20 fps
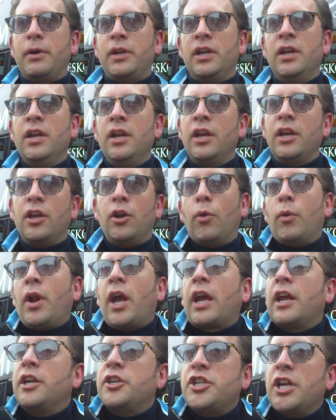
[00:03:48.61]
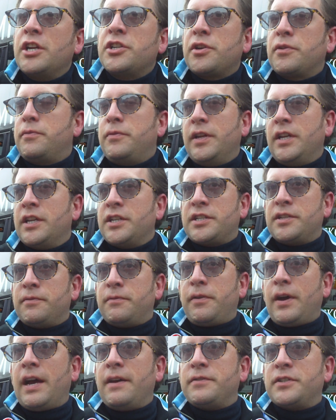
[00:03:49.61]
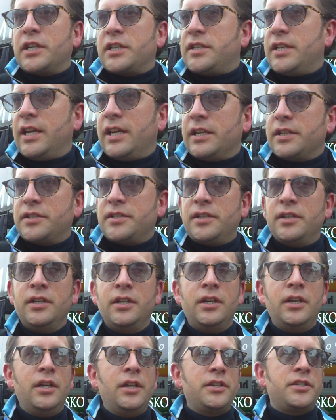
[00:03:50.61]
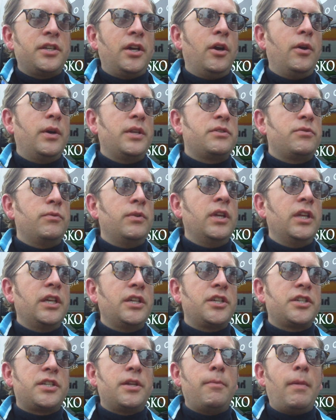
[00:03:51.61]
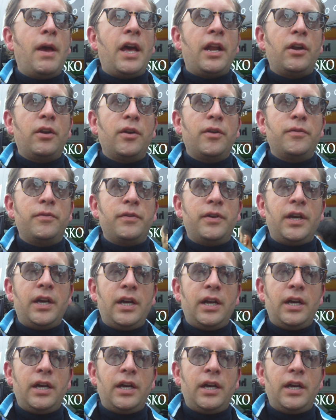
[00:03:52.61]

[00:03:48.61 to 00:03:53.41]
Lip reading: But, we're not going to change our fitness in 5-6 days. So it's really just a matter of,